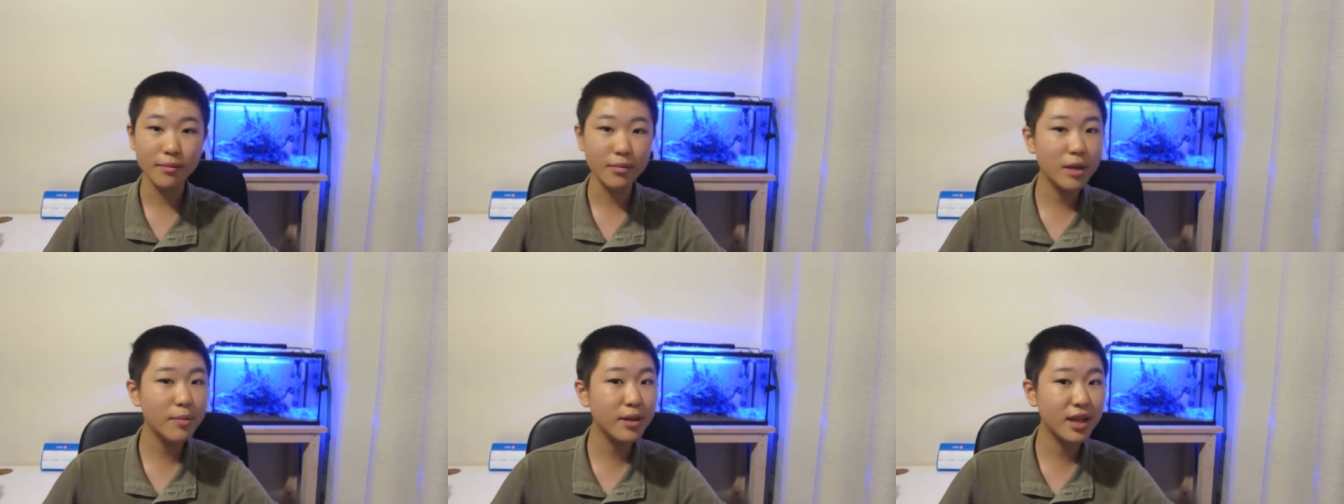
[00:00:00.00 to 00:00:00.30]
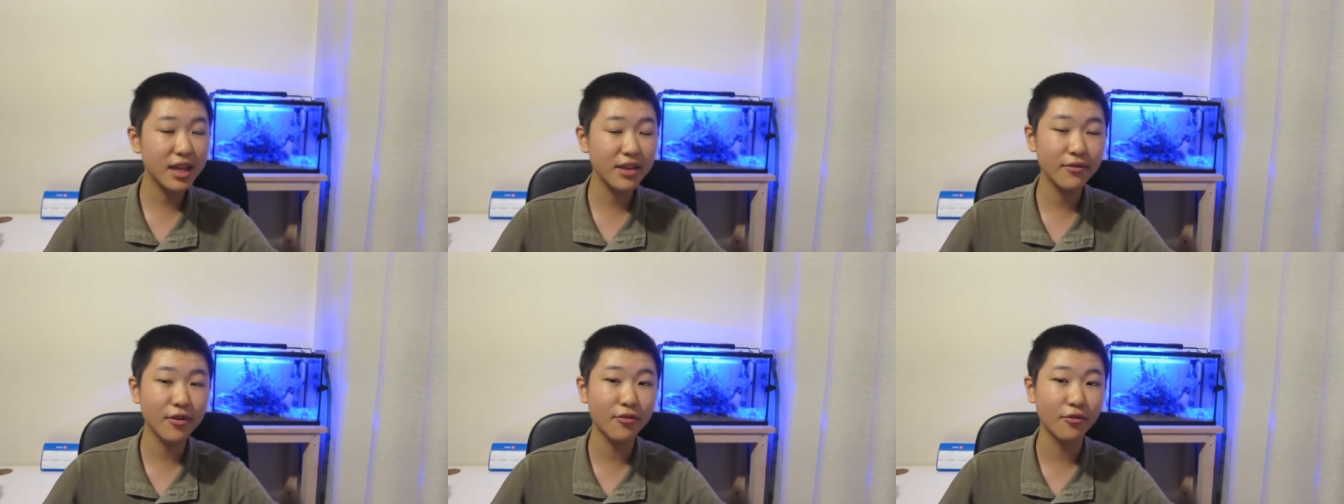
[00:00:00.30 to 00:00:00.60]

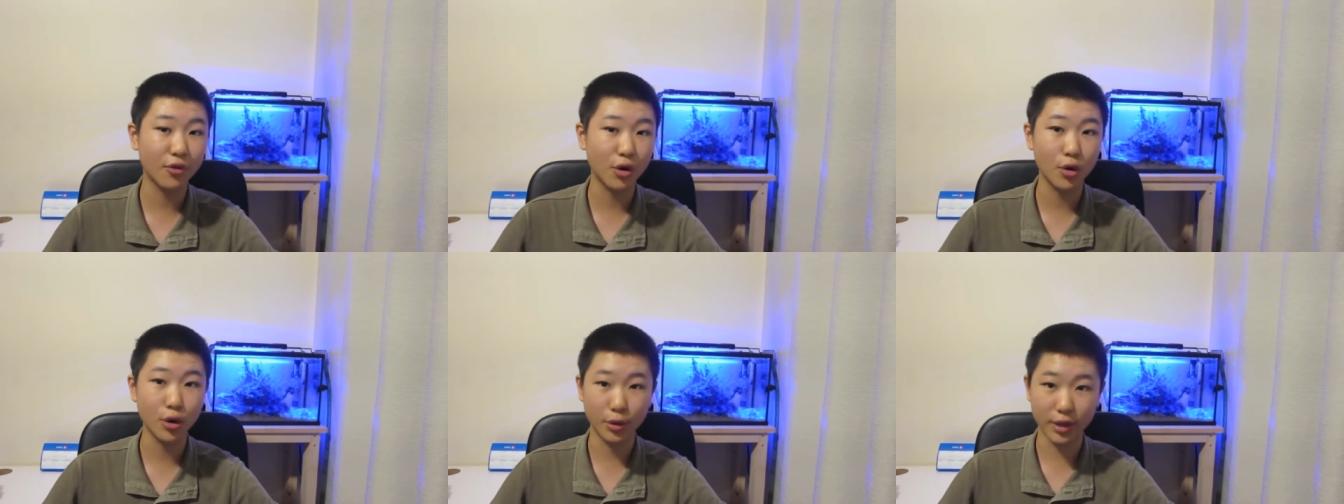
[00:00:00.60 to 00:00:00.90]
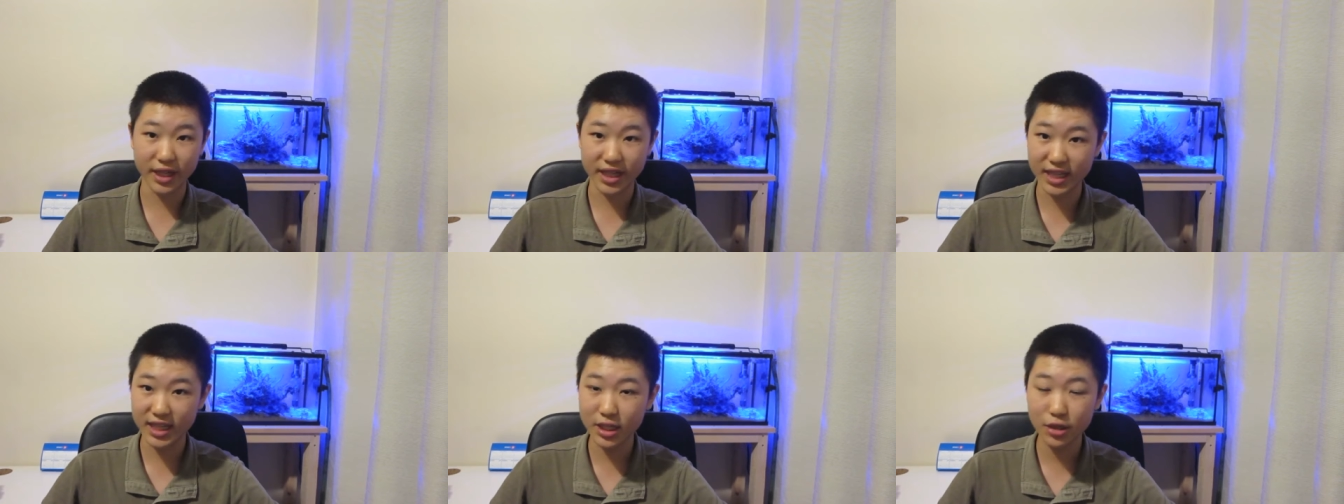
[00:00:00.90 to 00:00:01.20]
maybe even throw
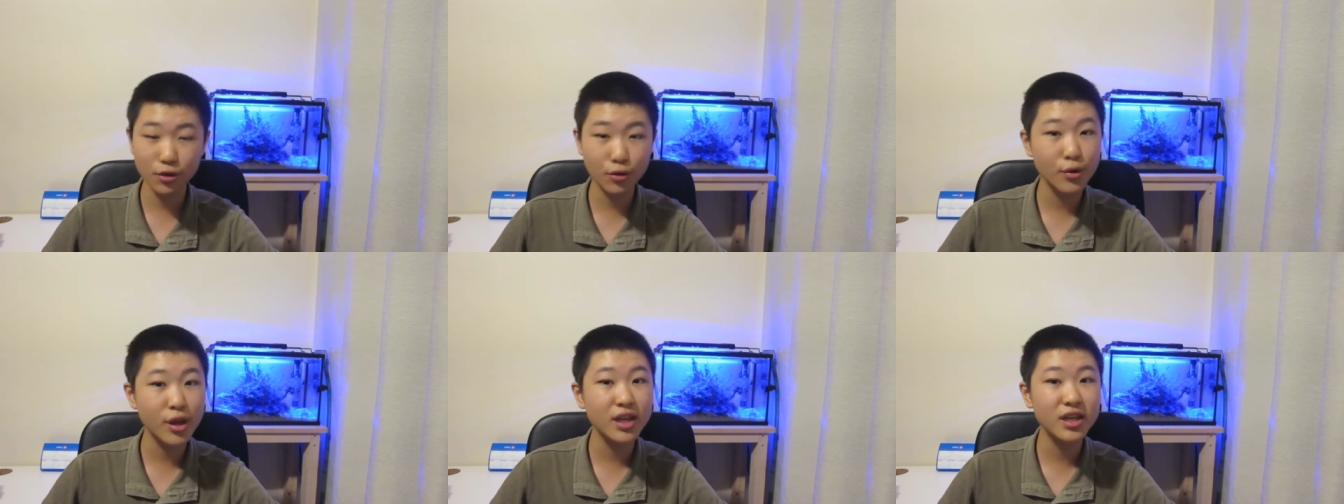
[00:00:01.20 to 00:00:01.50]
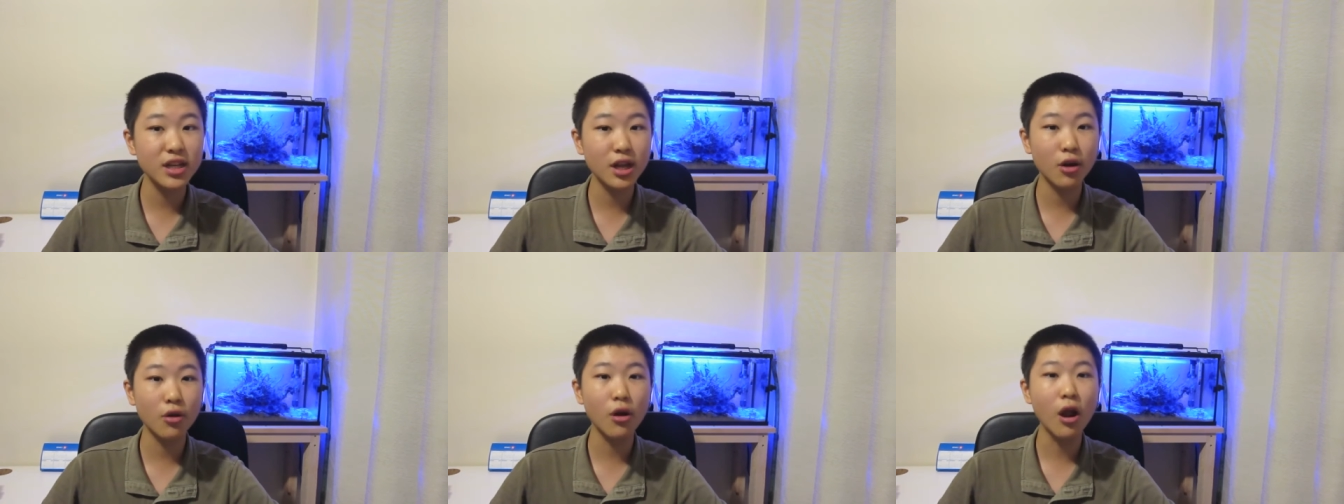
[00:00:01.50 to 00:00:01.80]
your heater
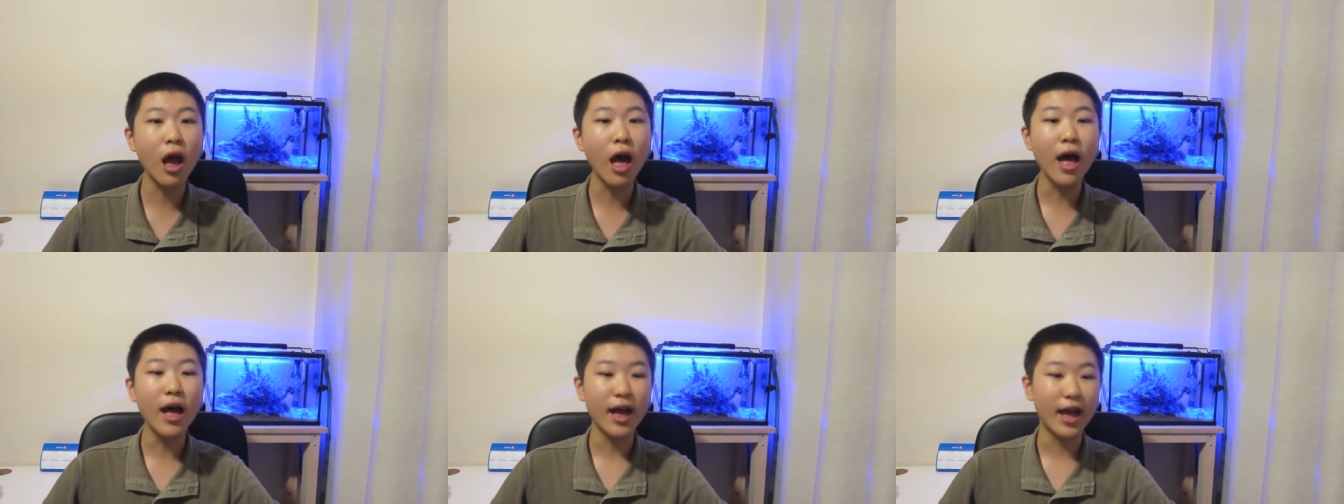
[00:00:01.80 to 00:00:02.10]
in there,